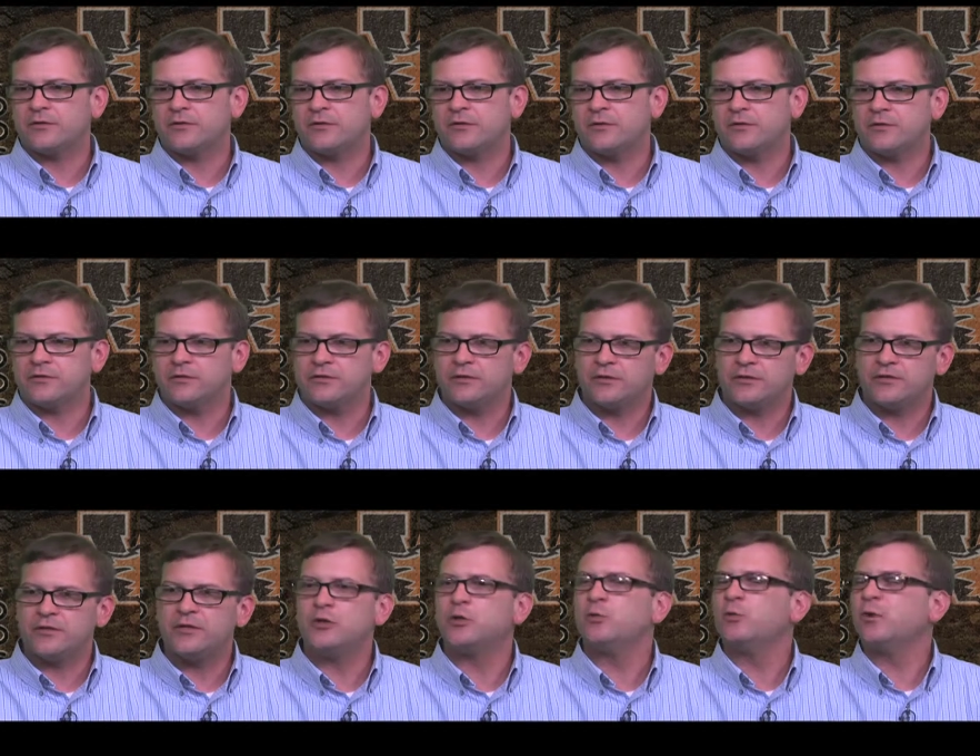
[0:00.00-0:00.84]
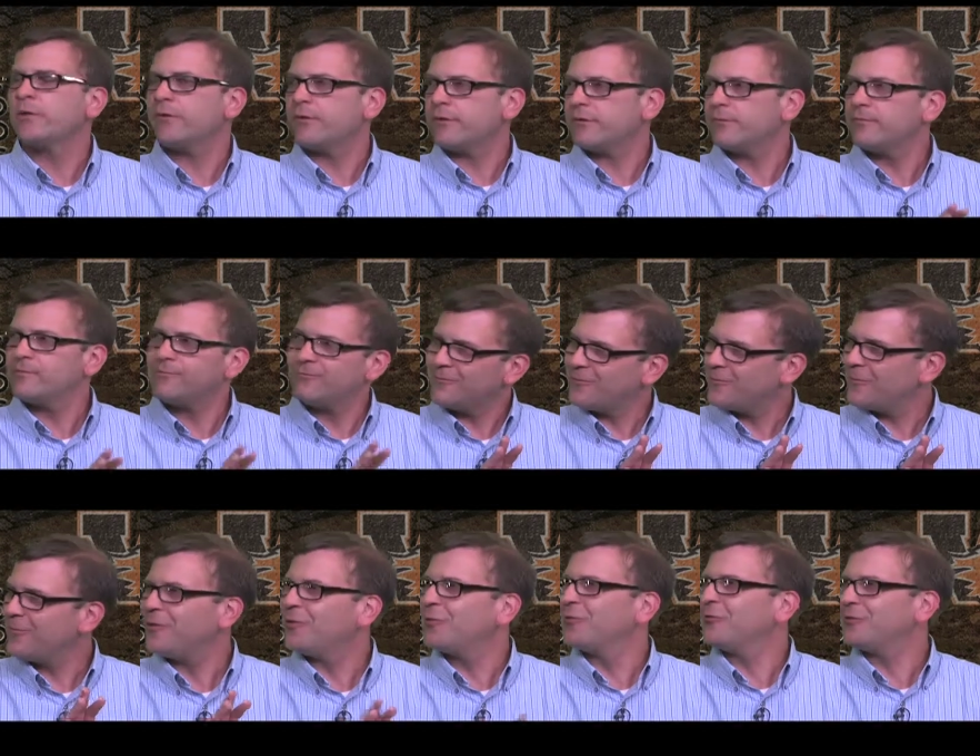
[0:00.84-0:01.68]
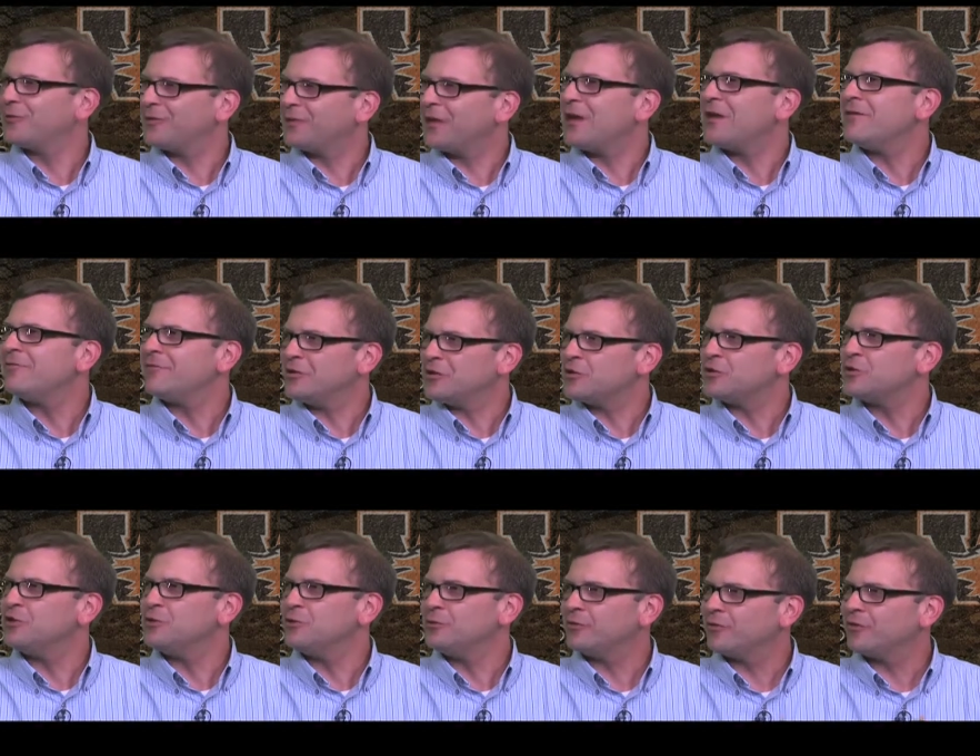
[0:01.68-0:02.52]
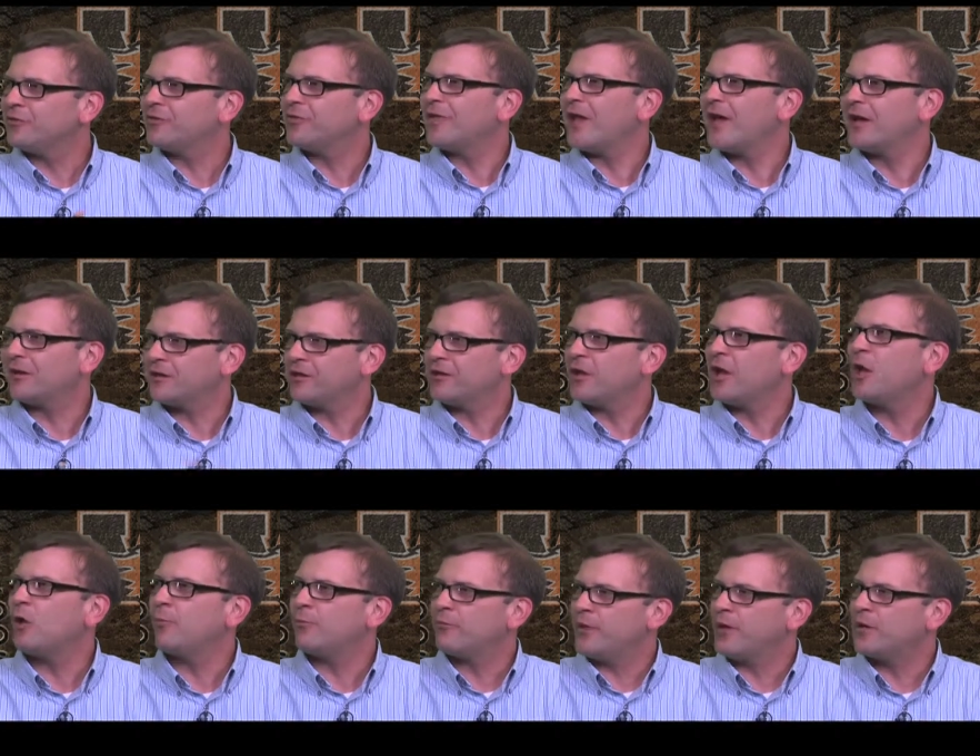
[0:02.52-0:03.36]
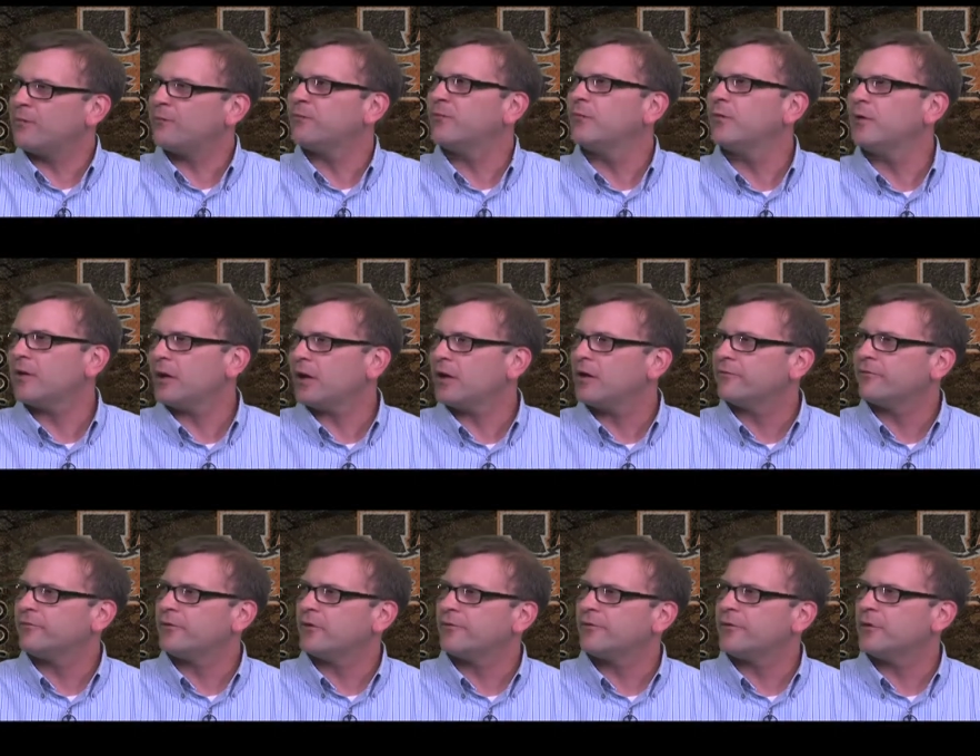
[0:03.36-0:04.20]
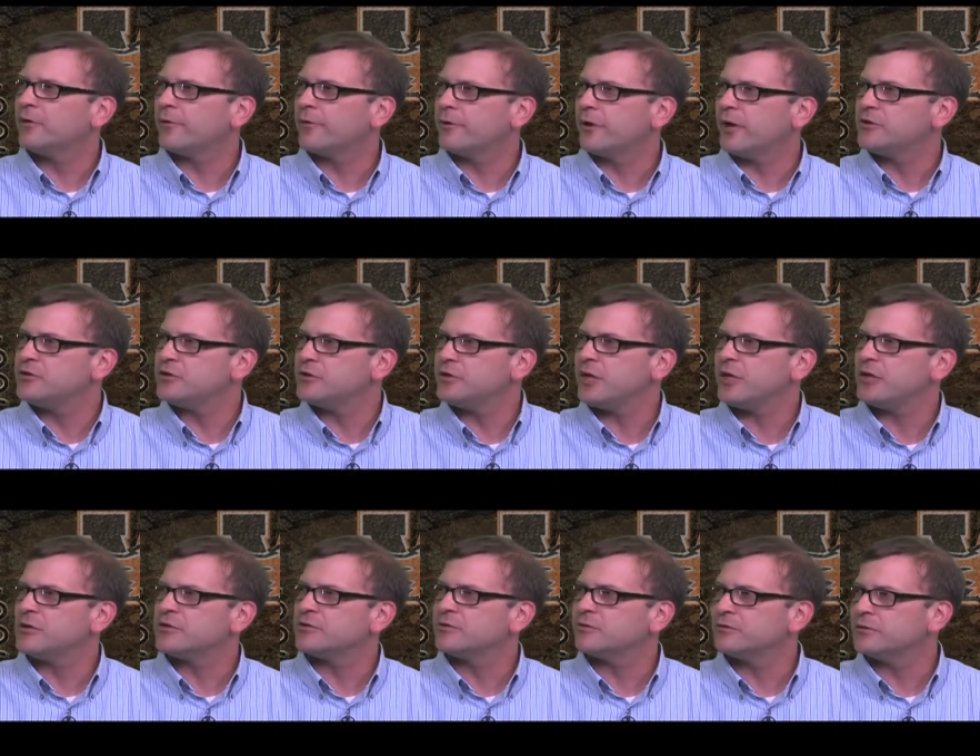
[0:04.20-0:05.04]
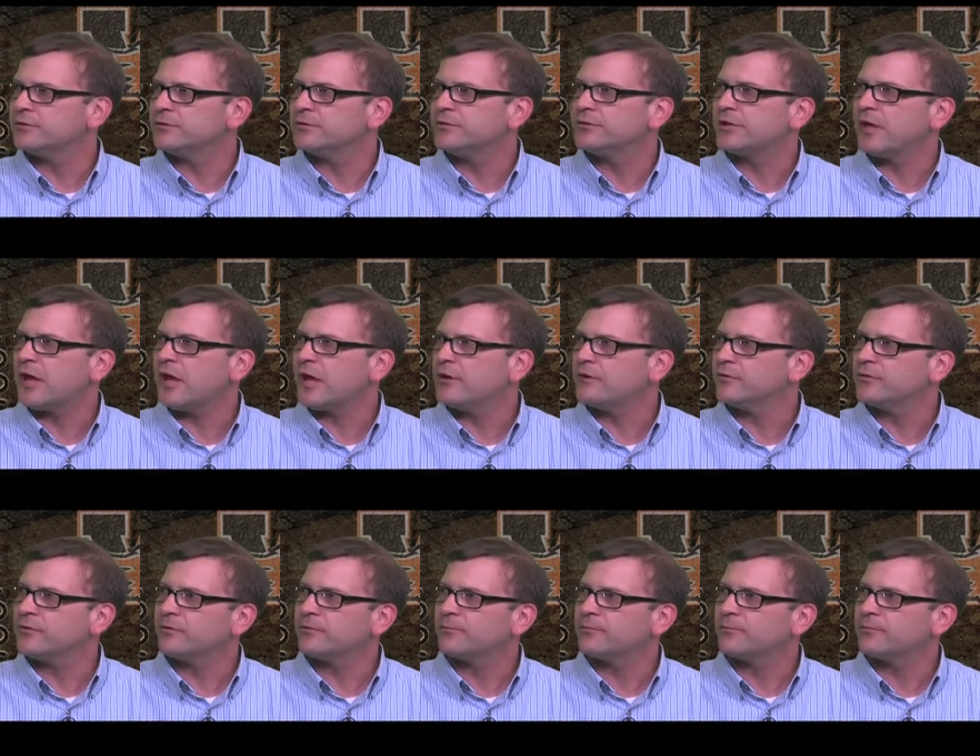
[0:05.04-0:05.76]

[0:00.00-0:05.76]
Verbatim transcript: to, to deal with those life issues that can help them uh, fulfill their educational desires.